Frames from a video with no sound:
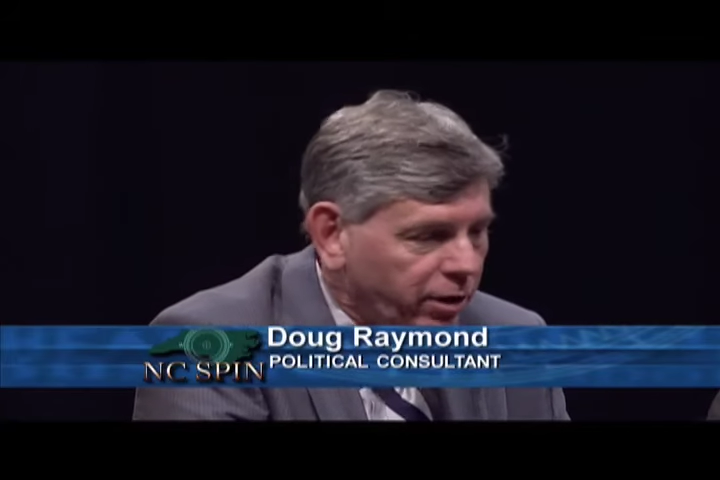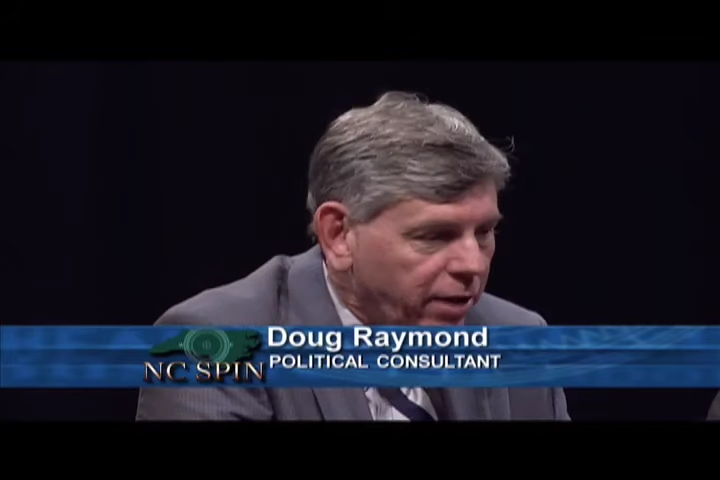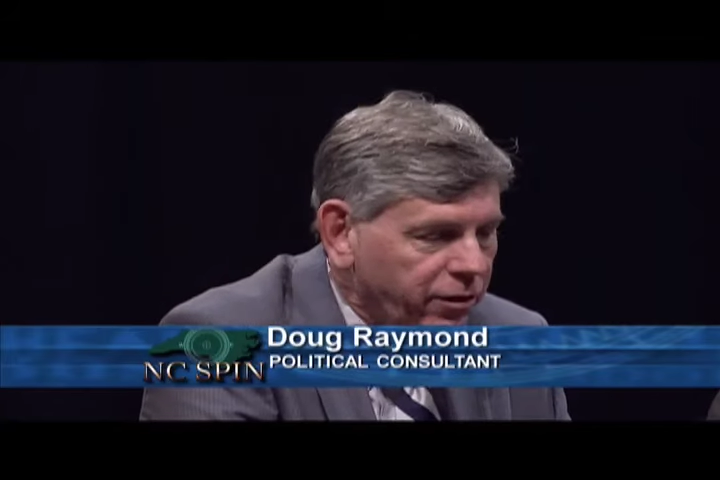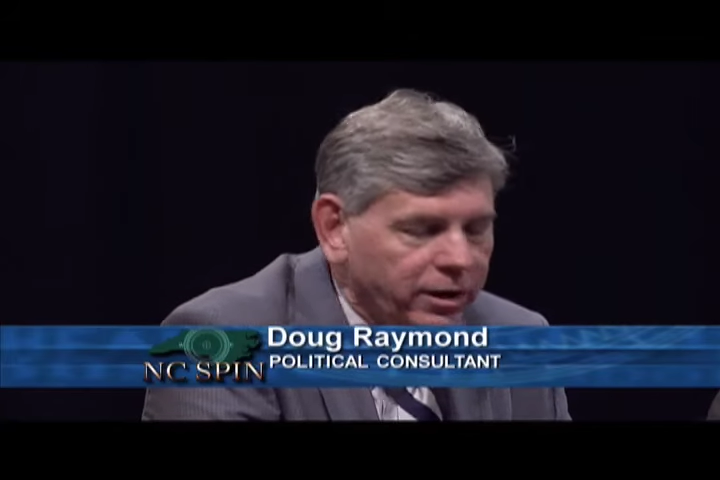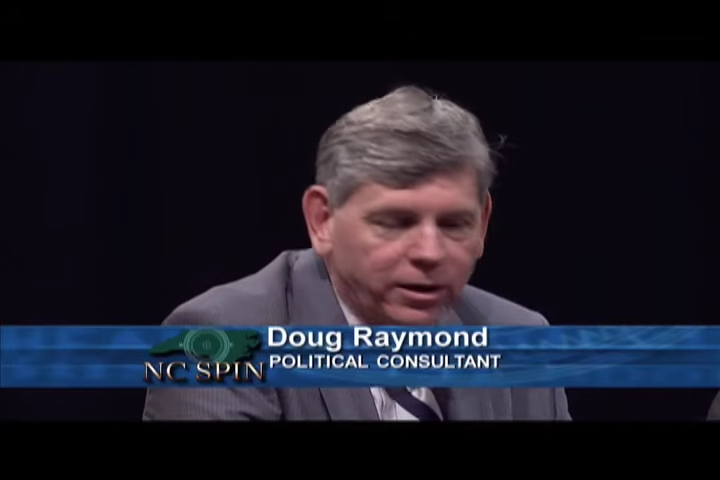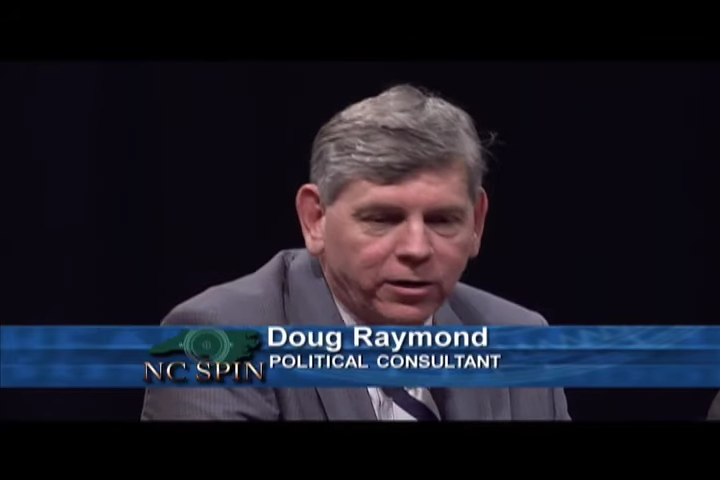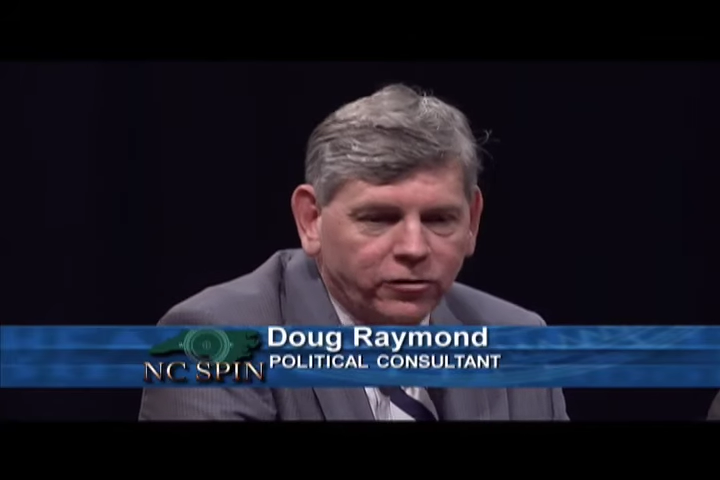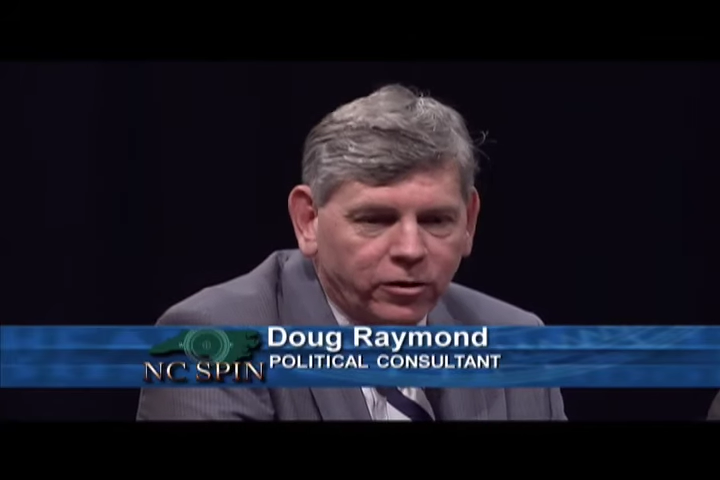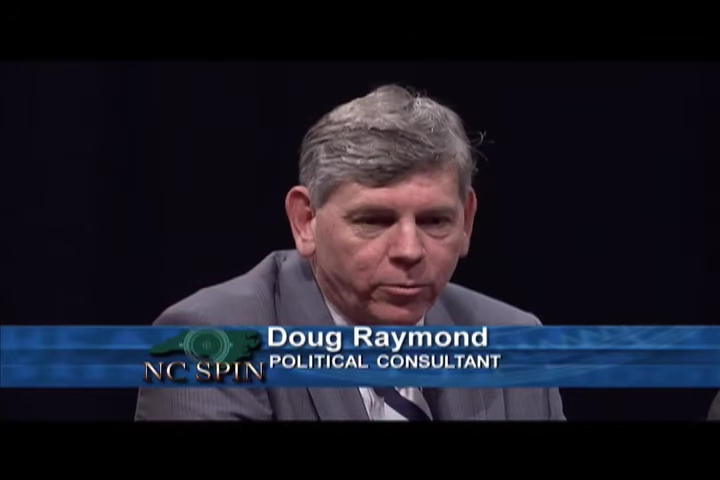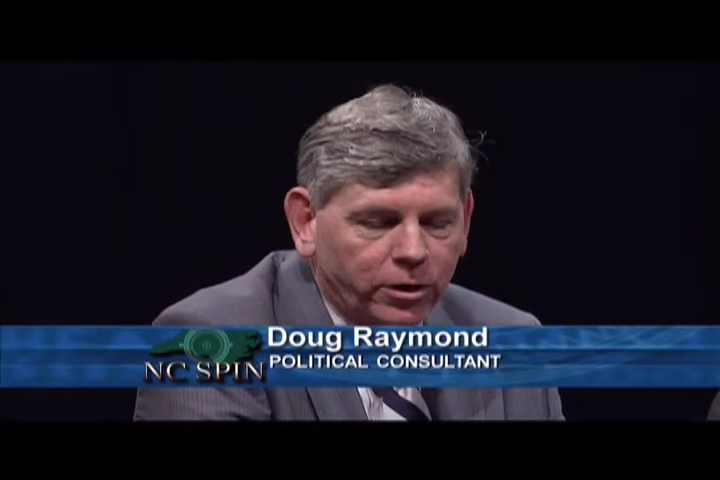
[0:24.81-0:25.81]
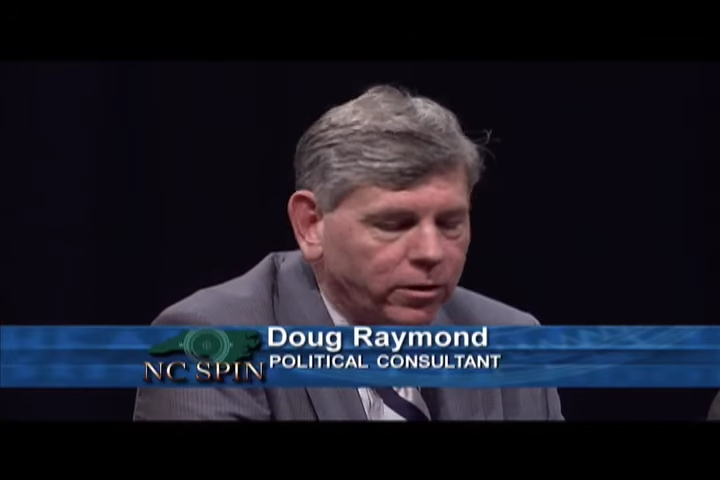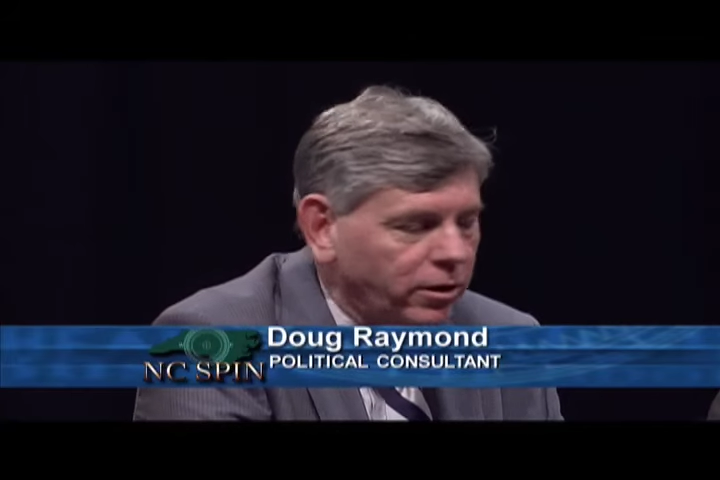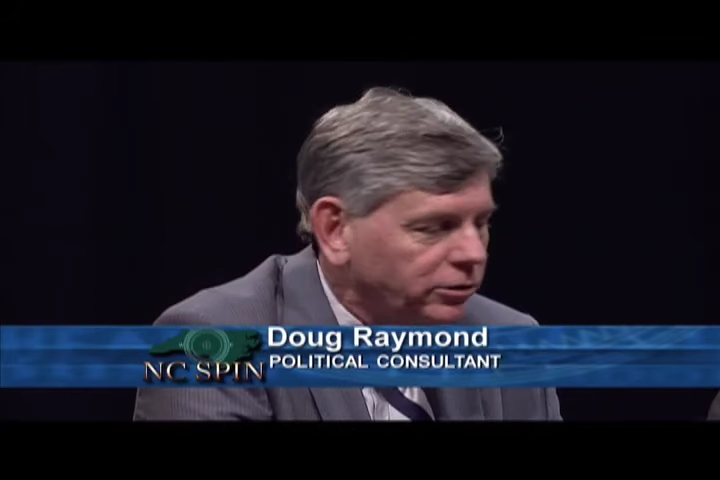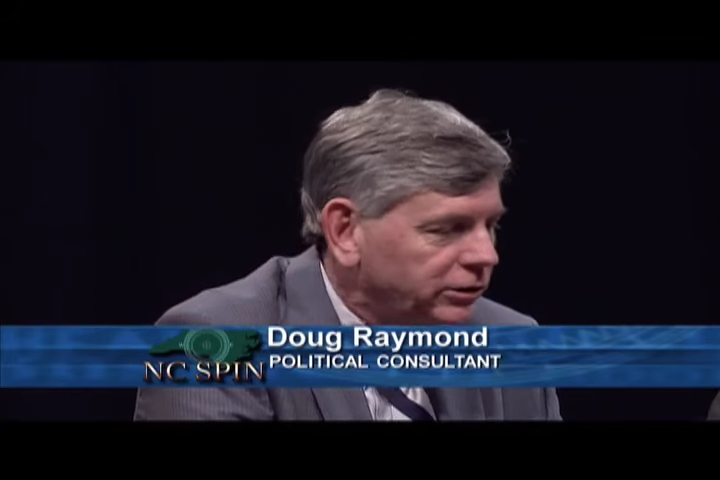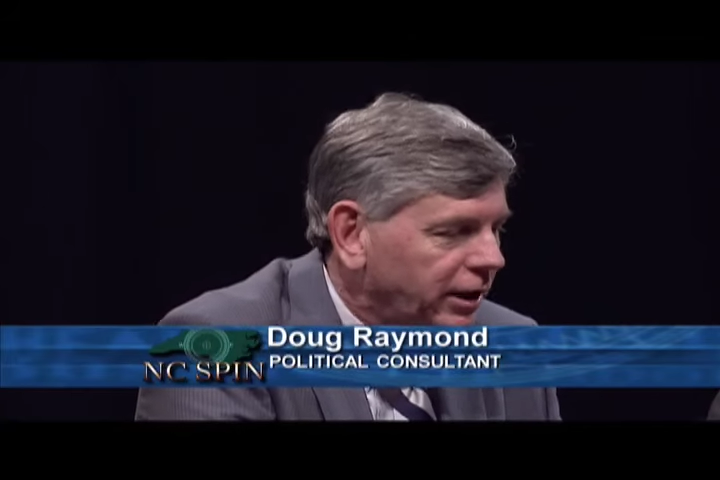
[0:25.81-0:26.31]
but I think it is going to be
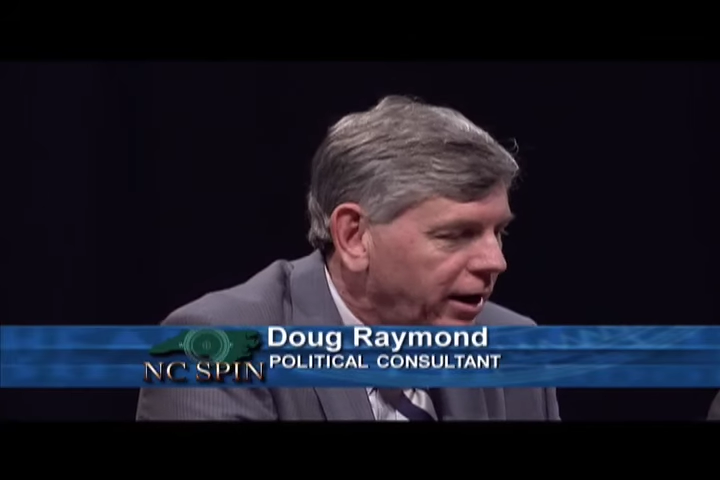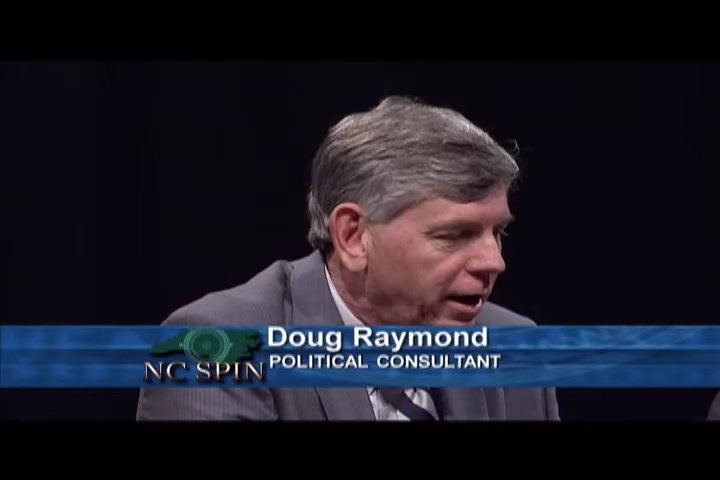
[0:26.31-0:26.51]
close.